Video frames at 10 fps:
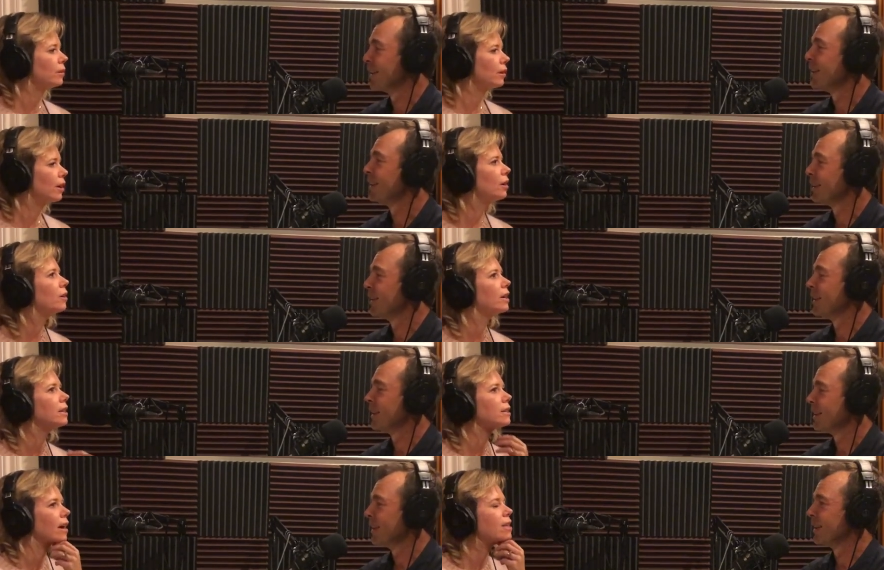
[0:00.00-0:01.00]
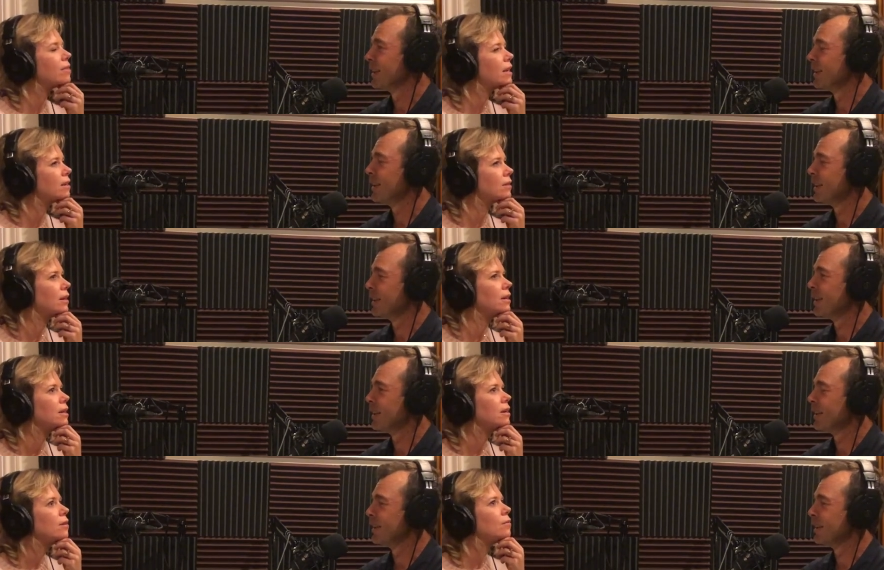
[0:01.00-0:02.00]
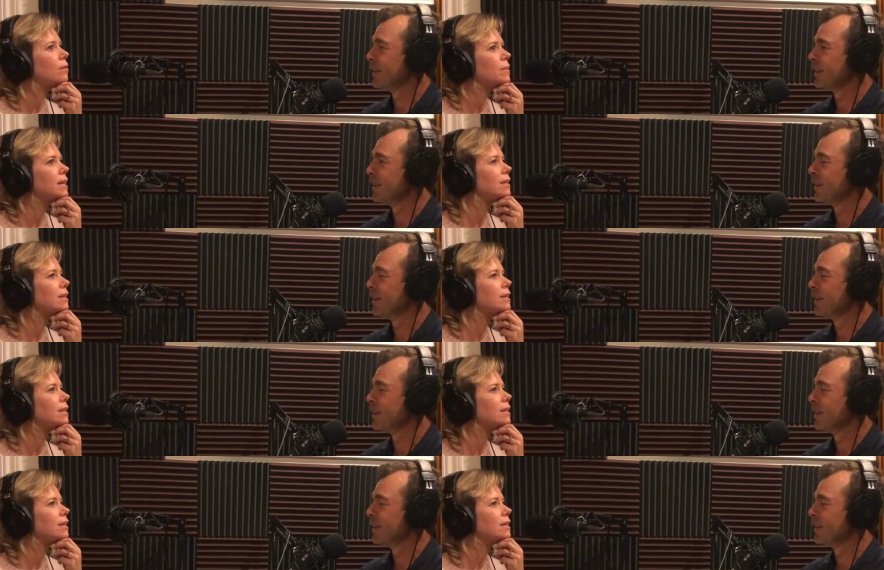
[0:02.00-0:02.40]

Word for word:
Speaker 1: you know? And it's, I think that for me,